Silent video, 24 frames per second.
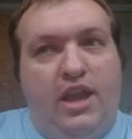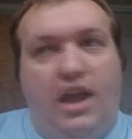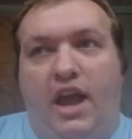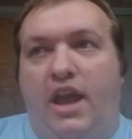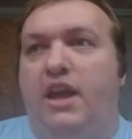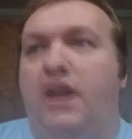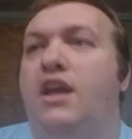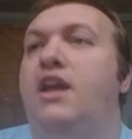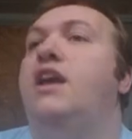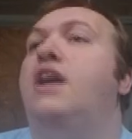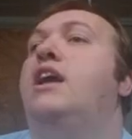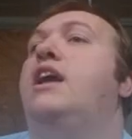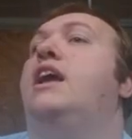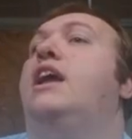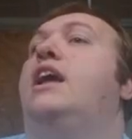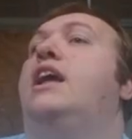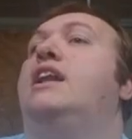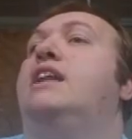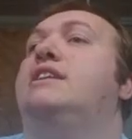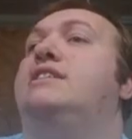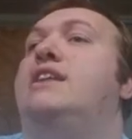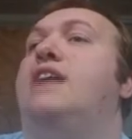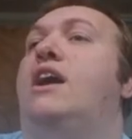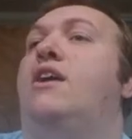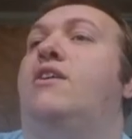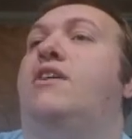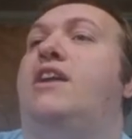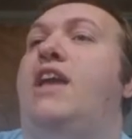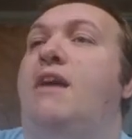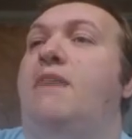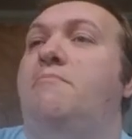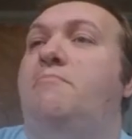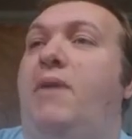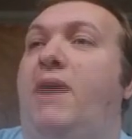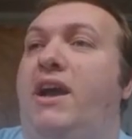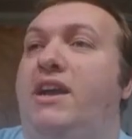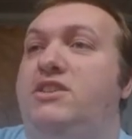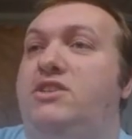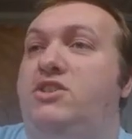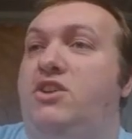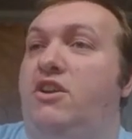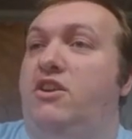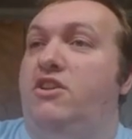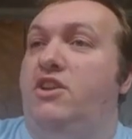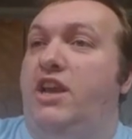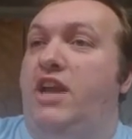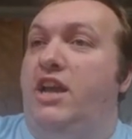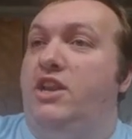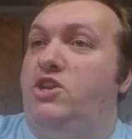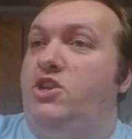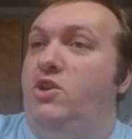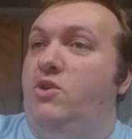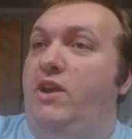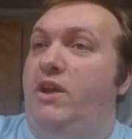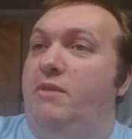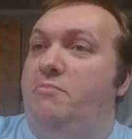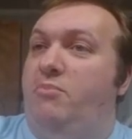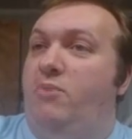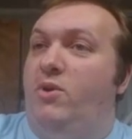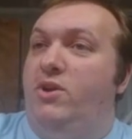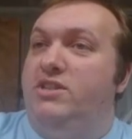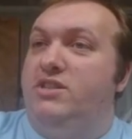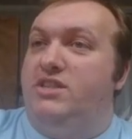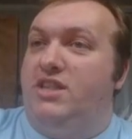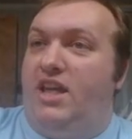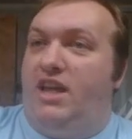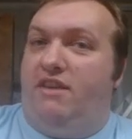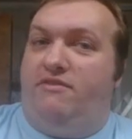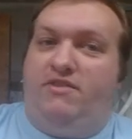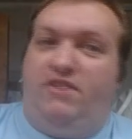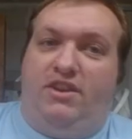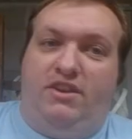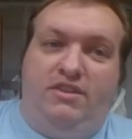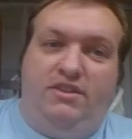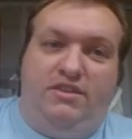Die. It is now Kempai's turn. You got 2 hit points left.